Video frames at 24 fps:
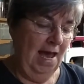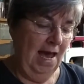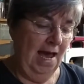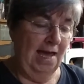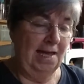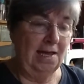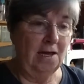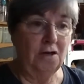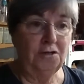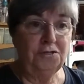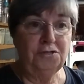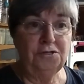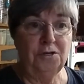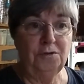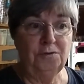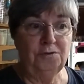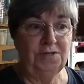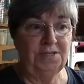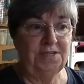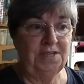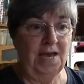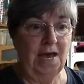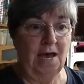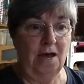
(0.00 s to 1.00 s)
I also
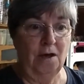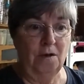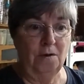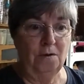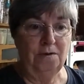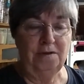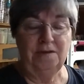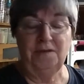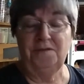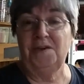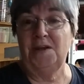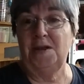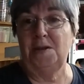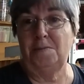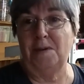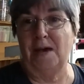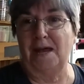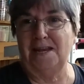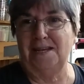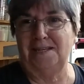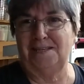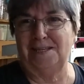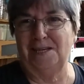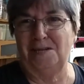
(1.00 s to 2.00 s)
sell, if
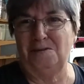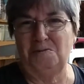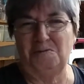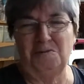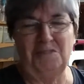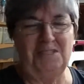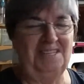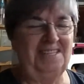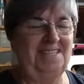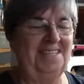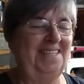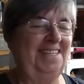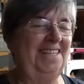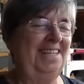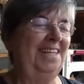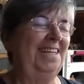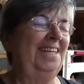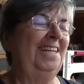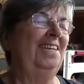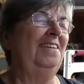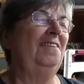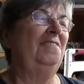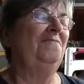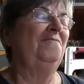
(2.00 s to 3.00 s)
anybody's interested,
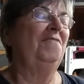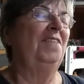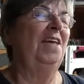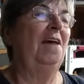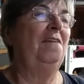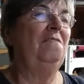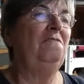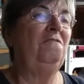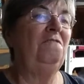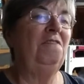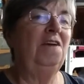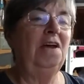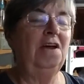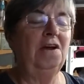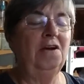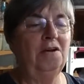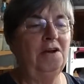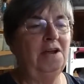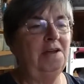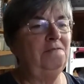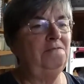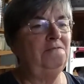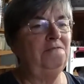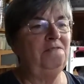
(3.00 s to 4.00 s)
a
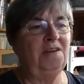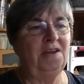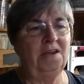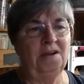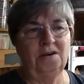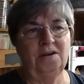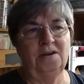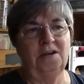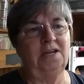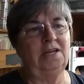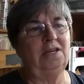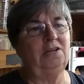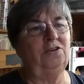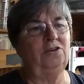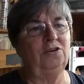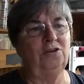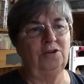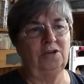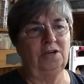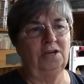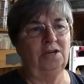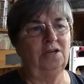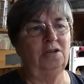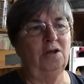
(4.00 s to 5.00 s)
very very
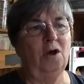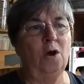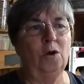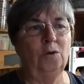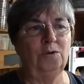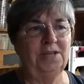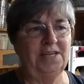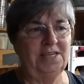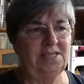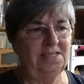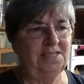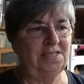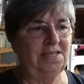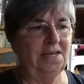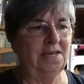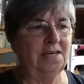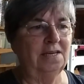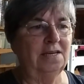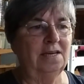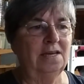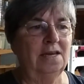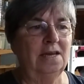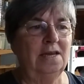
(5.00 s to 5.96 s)
good holistic